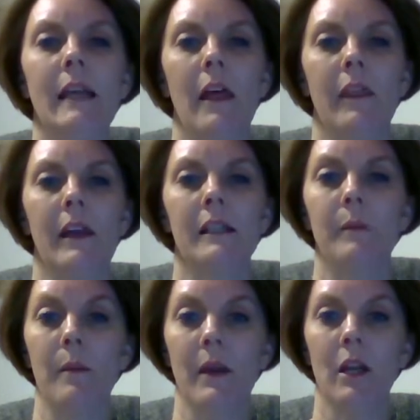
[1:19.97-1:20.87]
Ethics
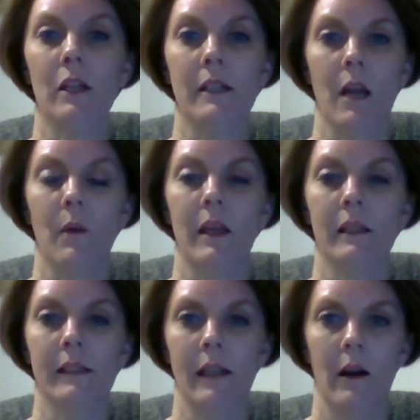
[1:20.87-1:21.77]
by Peter Stanwyck
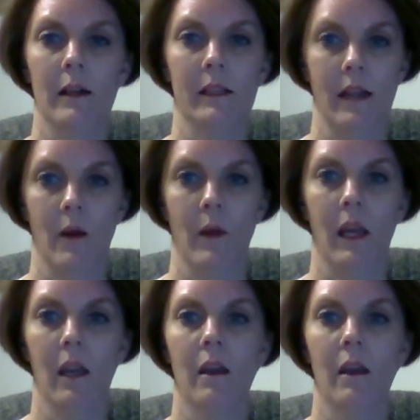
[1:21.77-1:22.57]
and Sarah Stanwyck,